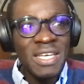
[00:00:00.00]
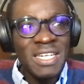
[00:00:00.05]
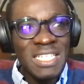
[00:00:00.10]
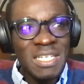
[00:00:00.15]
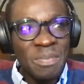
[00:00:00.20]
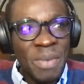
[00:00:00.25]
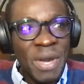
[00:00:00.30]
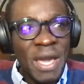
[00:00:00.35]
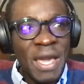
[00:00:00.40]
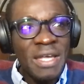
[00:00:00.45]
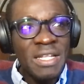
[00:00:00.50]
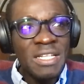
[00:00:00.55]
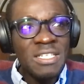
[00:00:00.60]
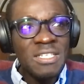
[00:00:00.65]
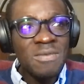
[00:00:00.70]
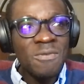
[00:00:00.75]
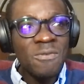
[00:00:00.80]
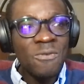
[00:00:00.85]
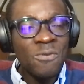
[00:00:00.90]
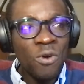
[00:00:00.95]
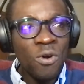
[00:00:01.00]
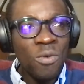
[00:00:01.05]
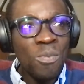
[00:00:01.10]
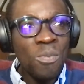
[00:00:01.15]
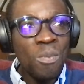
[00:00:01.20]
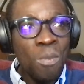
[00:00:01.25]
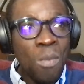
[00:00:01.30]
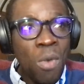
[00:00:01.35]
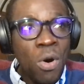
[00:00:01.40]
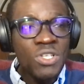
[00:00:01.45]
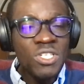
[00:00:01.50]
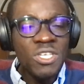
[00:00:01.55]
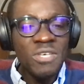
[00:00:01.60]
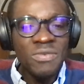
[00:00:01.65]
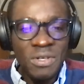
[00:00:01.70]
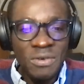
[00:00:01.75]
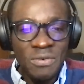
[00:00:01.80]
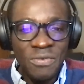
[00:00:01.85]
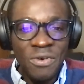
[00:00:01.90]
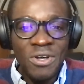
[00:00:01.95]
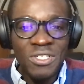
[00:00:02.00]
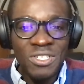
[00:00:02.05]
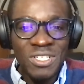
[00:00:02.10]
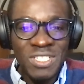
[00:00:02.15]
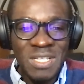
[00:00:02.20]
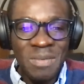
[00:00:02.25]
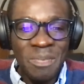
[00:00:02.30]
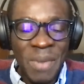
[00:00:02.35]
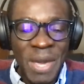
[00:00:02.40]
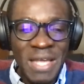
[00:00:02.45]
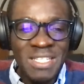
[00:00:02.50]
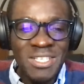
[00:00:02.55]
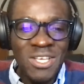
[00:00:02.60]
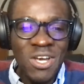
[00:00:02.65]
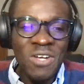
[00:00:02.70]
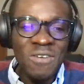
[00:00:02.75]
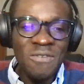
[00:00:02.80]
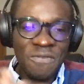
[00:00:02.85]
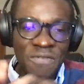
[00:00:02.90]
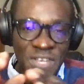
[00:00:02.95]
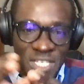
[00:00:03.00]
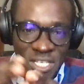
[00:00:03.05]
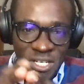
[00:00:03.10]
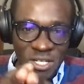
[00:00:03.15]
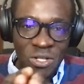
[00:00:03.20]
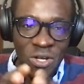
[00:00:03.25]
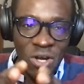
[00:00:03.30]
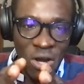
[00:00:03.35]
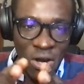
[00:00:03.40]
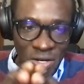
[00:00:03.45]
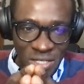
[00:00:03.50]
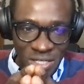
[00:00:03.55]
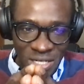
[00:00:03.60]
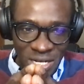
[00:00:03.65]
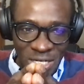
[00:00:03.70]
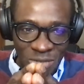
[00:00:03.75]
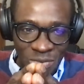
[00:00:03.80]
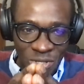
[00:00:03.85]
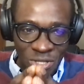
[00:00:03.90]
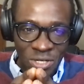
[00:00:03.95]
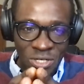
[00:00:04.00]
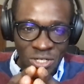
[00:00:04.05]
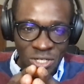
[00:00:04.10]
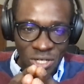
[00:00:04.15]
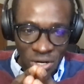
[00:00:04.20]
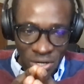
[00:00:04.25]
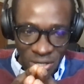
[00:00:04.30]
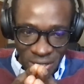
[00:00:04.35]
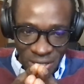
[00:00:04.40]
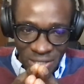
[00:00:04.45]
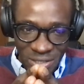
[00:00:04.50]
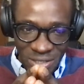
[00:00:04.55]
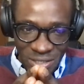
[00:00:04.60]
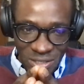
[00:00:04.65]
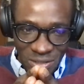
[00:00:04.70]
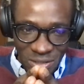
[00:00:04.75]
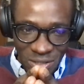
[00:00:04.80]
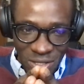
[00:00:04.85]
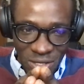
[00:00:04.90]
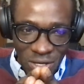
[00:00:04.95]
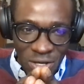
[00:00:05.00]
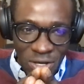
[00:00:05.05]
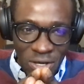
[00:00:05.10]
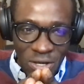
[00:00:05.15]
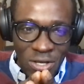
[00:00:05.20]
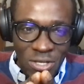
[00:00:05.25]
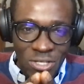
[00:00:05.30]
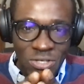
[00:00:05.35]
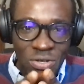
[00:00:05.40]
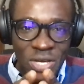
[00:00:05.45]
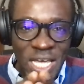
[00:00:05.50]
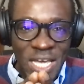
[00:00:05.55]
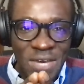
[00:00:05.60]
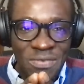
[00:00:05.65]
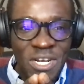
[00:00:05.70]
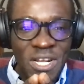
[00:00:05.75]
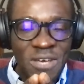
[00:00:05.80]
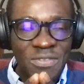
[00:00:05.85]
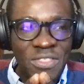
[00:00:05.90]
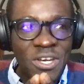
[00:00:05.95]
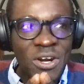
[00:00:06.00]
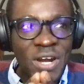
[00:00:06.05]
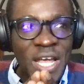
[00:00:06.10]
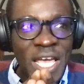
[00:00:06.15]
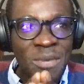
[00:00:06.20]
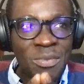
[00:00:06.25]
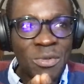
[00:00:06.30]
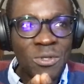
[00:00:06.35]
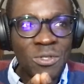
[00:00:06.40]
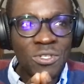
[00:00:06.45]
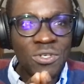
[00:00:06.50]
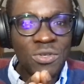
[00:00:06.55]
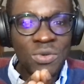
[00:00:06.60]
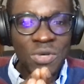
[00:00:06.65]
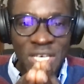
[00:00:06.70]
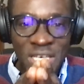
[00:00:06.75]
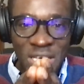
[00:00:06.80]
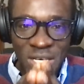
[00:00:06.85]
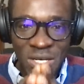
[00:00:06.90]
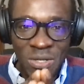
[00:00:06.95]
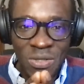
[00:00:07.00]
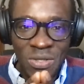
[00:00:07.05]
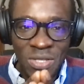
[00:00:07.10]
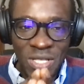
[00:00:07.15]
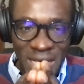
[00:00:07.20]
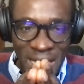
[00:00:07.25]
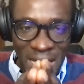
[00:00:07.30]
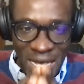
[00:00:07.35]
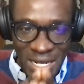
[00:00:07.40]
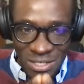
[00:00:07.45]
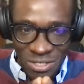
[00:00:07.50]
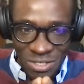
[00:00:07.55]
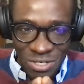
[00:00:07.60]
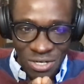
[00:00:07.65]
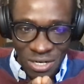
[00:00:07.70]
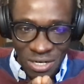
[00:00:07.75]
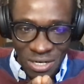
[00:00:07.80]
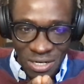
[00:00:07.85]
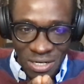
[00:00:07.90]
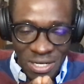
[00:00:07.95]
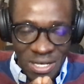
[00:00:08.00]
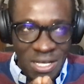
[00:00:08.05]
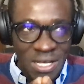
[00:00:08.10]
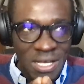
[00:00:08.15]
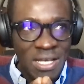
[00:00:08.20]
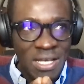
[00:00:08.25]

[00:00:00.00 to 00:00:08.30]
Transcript: they depend for most of their functions depends on physical contact with their targets. So even if they're able to kill the cancer,